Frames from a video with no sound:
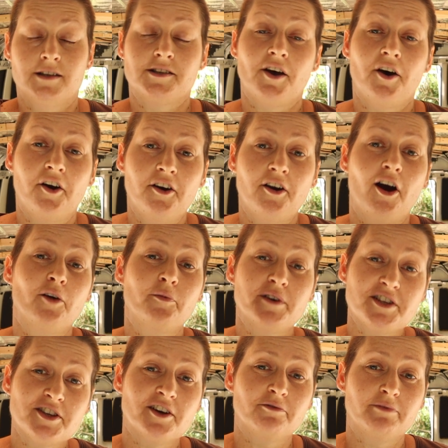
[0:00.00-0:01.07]
So I
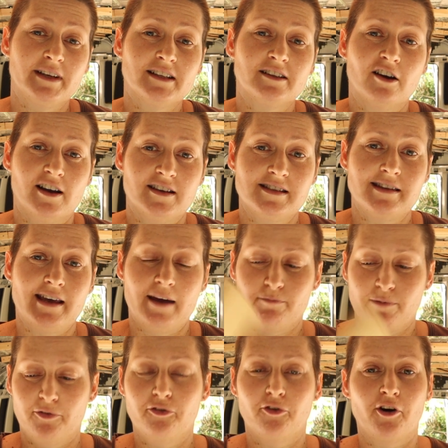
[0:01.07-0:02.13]
wish I'd realised
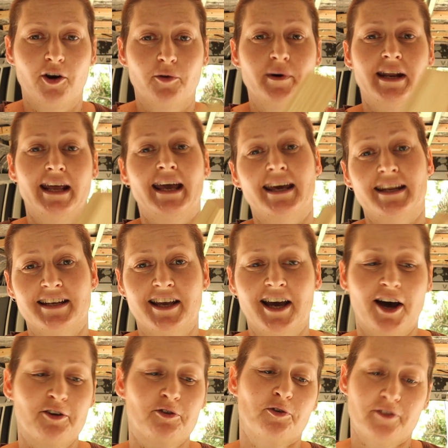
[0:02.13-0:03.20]
that before I went ahead and
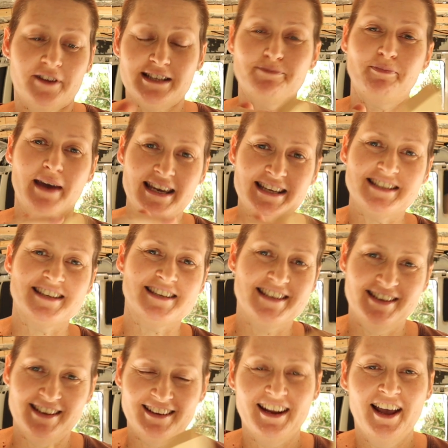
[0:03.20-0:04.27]
cut all these
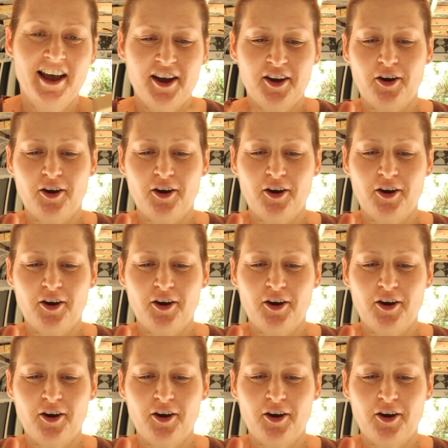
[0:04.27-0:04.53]
pieces and